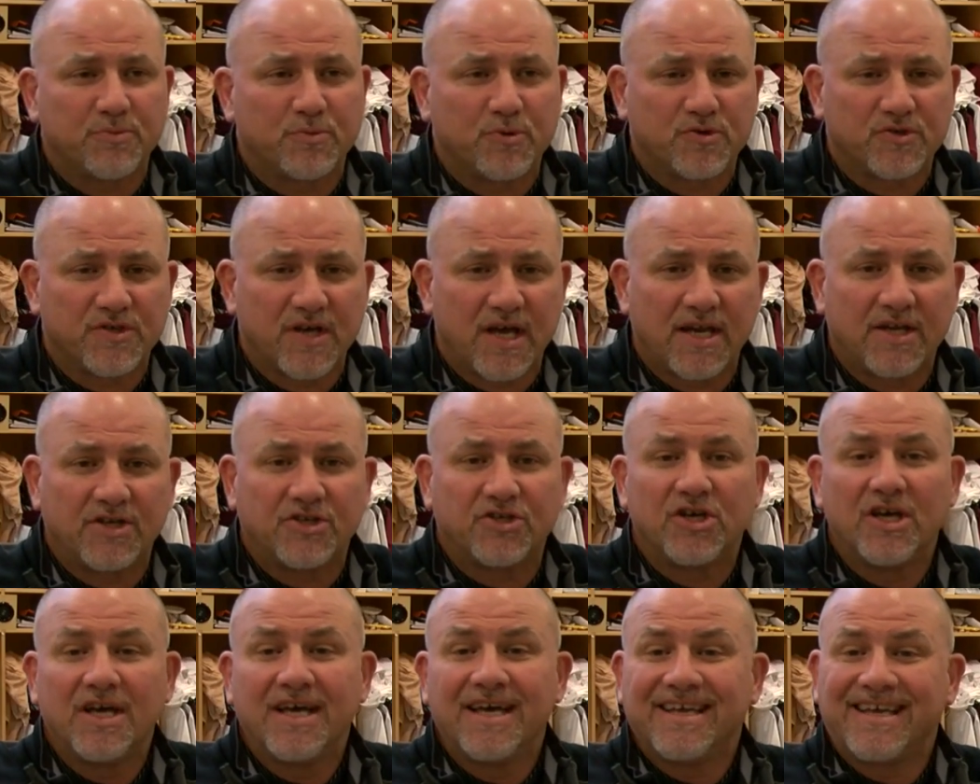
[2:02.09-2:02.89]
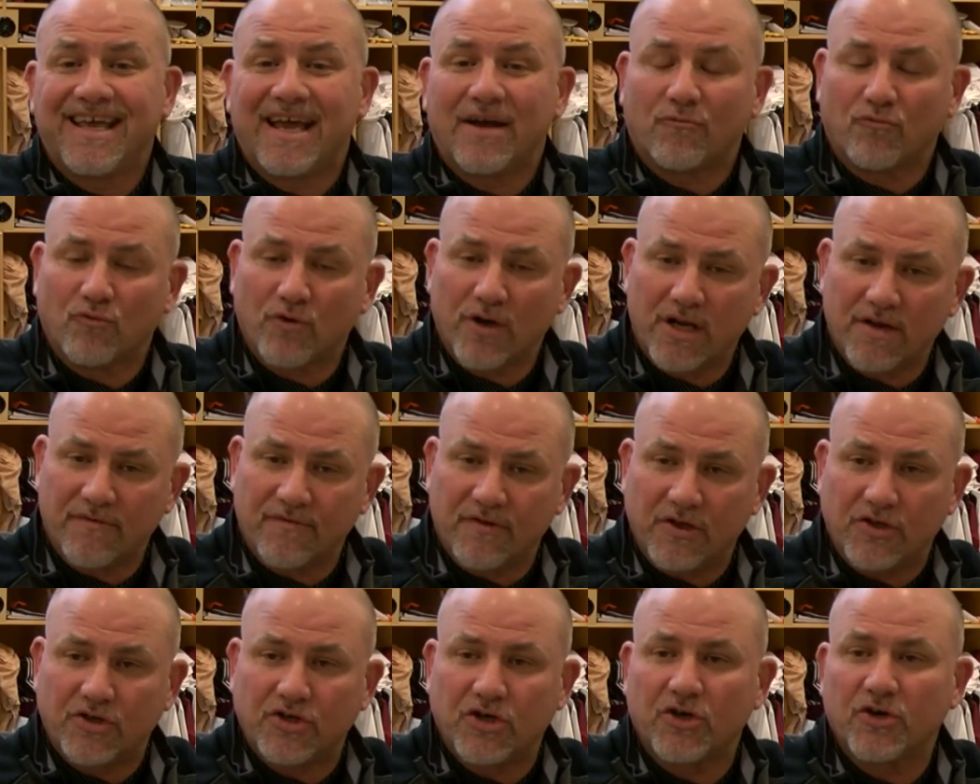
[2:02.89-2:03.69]
percentage, get rid of
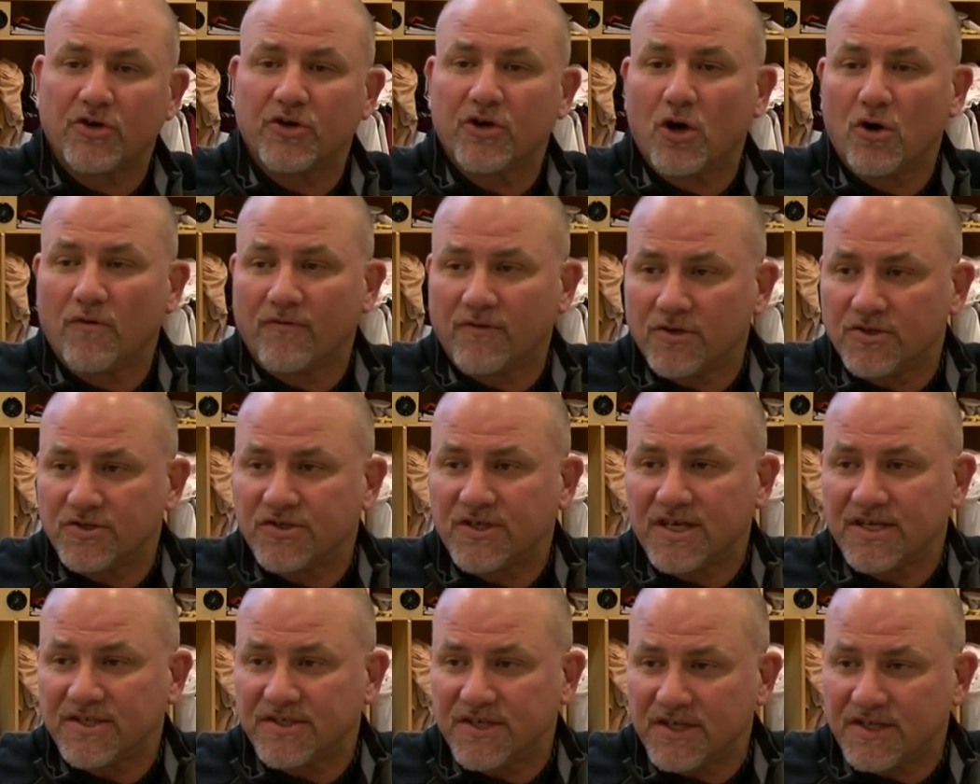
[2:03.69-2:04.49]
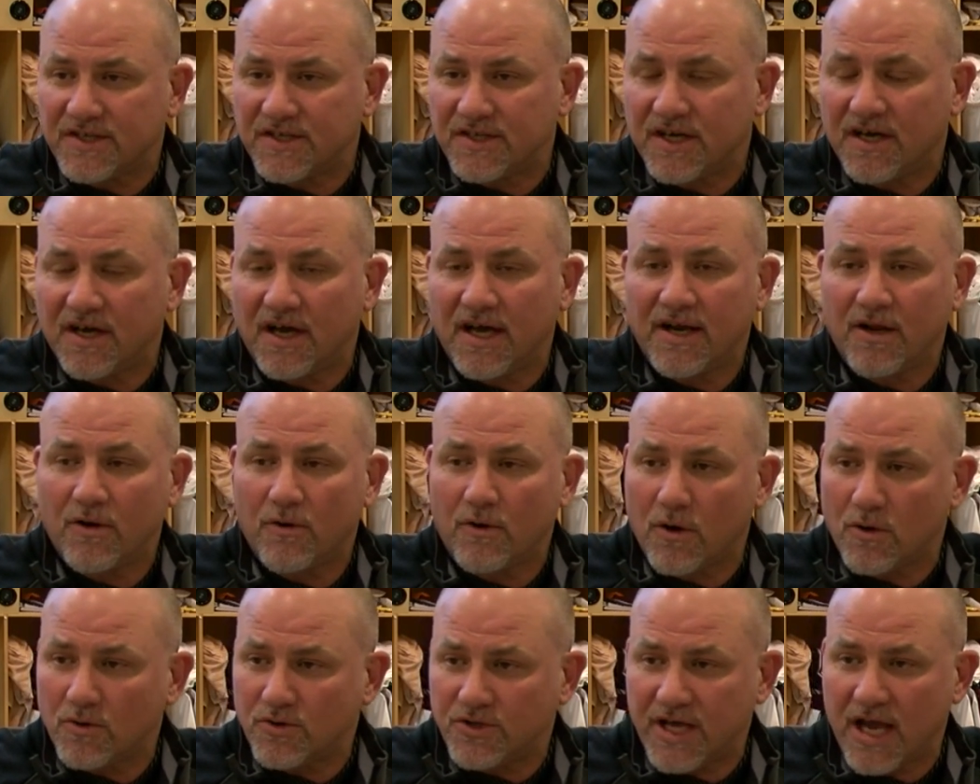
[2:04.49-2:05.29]
the turnovers, things that uh, I know
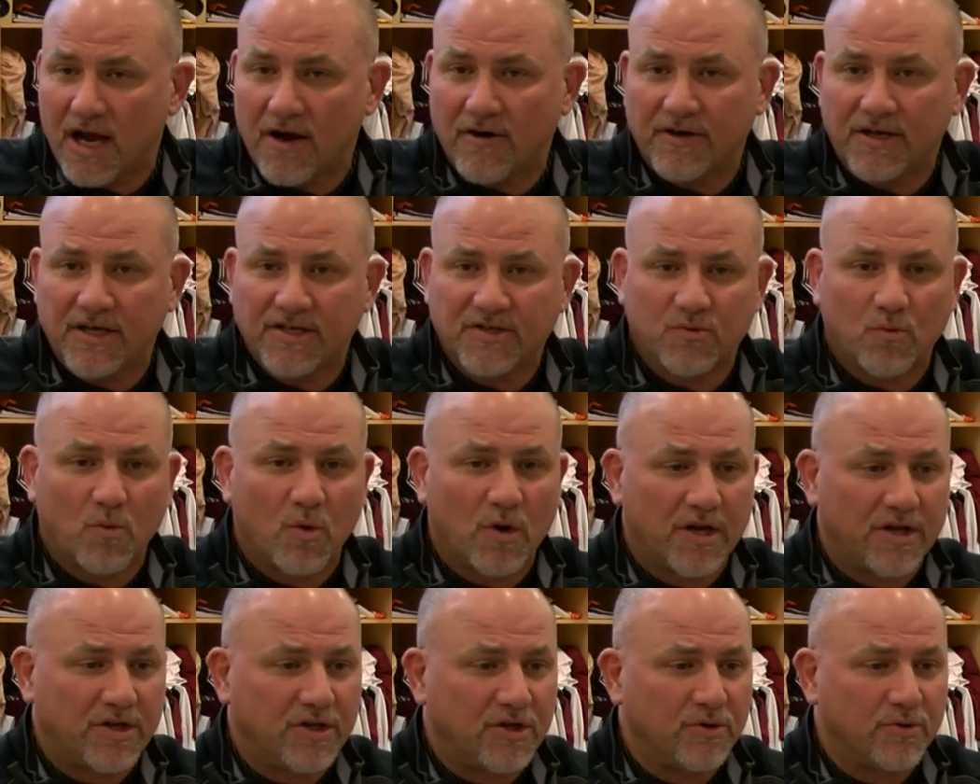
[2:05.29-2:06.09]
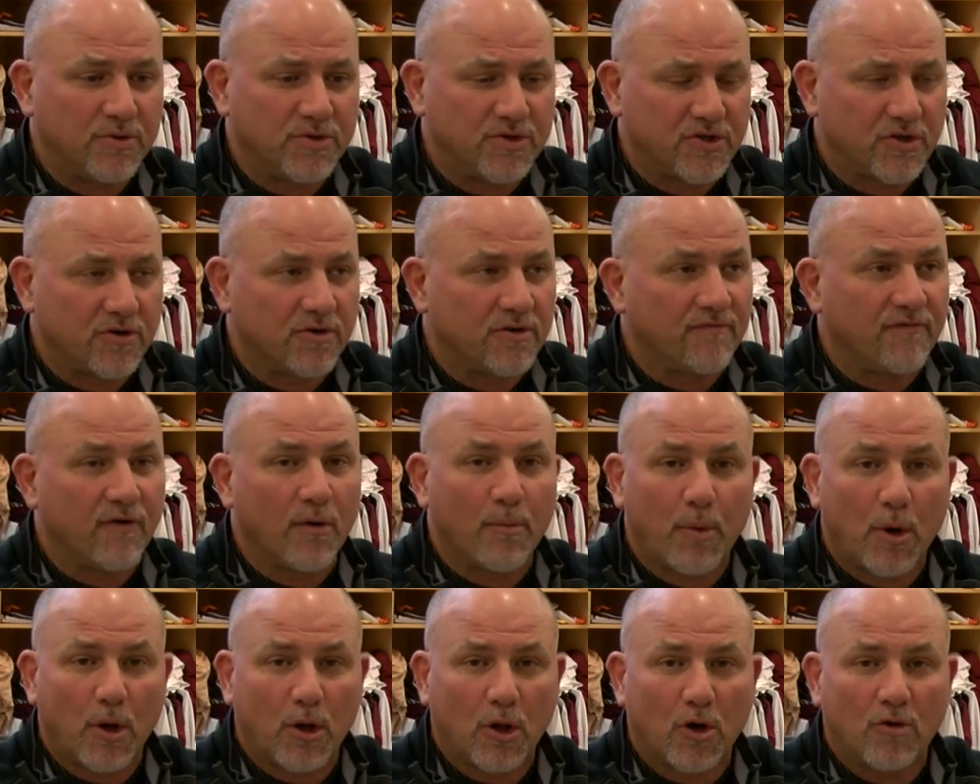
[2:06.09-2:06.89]
Coach Garrett doesn't want to do is turn the
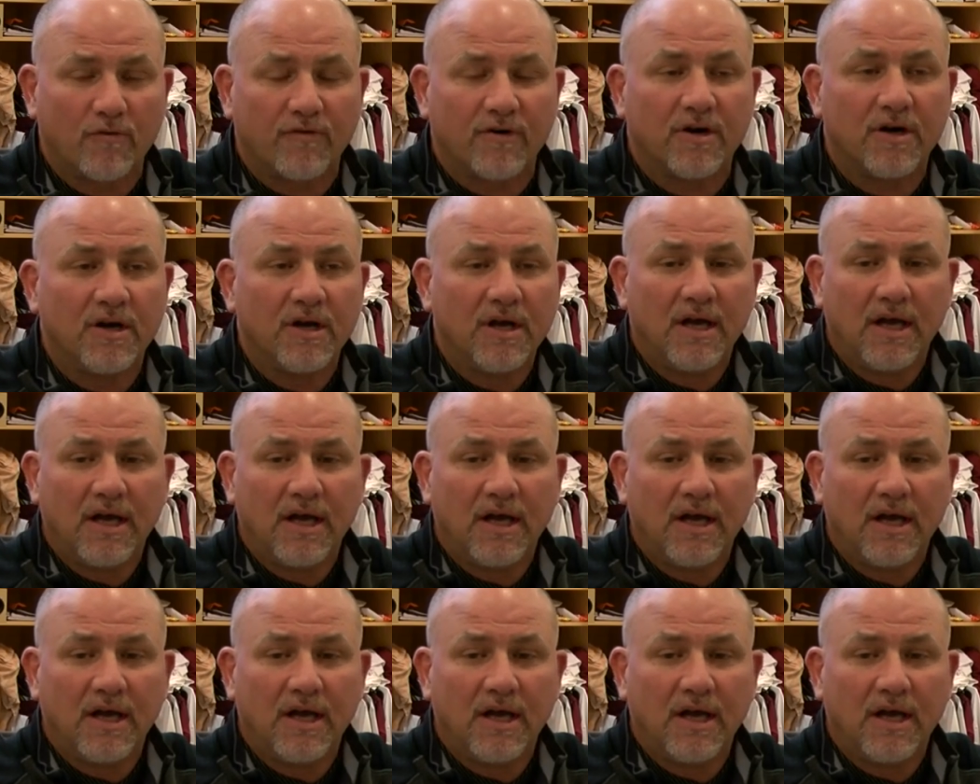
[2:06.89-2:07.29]
football over.